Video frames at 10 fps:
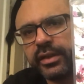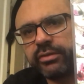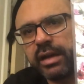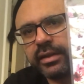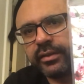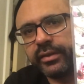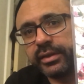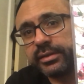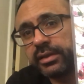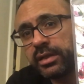credit
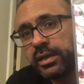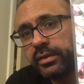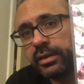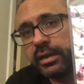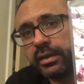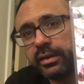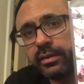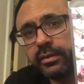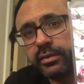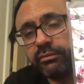that
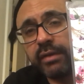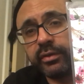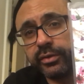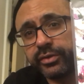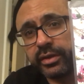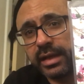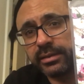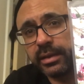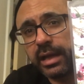the Revolution as